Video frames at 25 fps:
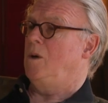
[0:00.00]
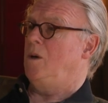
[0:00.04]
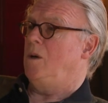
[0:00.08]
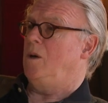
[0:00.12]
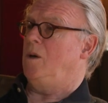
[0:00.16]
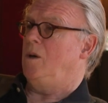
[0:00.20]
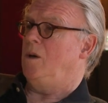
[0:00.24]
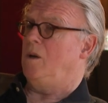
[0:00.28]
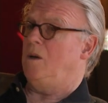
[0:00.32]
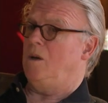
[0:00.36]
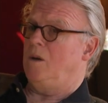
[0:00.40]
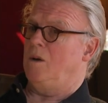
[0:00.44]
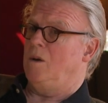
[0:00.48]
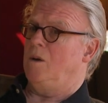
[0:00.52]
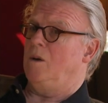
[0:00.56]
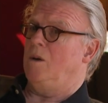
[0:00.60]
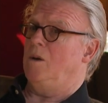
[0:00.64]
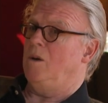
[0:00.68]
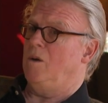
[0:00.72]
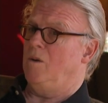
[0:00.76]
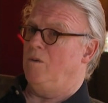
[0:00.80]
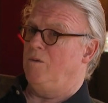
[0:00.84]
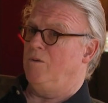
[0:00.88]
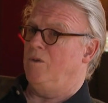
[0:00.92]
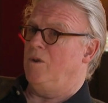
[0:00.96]

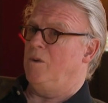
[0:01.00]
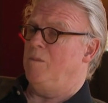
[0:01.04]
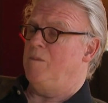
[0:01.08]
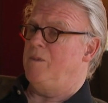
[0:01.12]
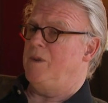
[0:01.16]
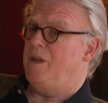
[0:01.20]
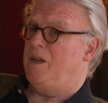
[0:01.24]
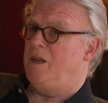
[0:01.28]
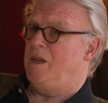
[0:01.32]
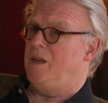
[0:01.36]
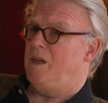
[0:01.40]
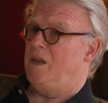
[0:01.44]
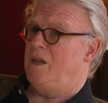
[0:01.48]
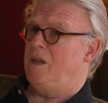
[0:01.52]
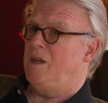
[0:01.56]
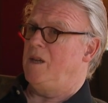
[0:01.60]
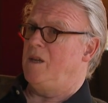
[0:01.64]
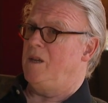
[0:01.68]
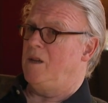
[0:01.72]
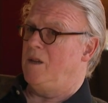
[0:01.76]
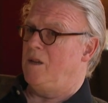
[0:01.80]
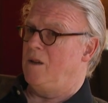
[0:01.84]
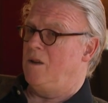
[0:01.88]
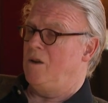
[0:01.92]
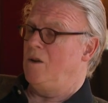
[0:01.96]

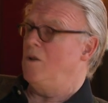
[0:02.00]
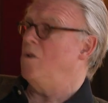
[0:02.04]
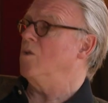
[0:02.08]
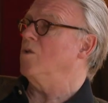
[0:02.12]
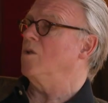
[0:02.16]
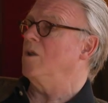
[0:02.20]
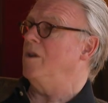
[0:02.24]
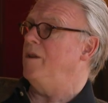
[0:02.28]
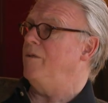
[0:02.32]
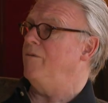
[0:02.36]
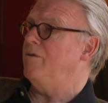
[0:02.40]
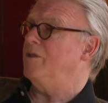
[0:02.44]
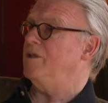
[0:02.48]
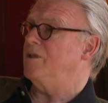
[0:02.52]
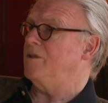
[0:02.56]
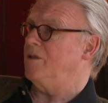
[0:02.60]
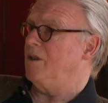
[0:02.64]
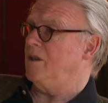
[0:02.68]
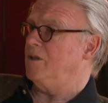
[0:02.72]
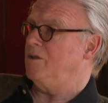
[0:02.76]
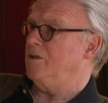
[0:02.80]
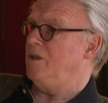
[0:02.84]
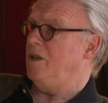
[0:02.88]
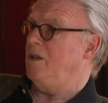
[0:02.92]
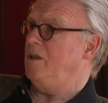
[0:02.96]
the local
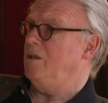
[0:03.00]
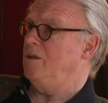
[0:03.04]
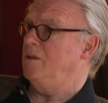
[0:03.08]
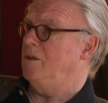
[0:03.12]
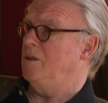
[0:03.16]
infrastructure,